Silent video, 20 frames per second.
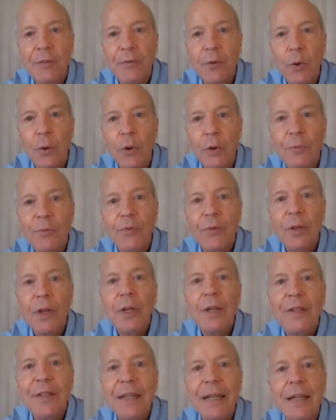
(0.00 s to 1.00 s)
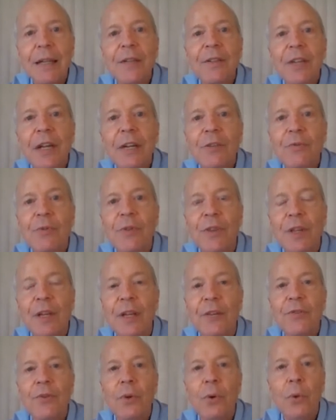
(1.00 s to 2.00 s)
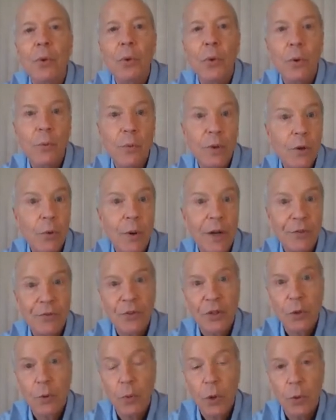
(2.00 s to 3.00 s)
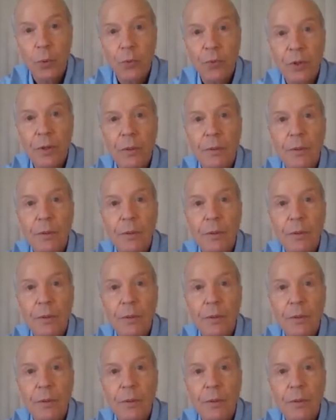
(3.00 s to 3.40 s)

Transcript: forms to get in touch with us or request a quote.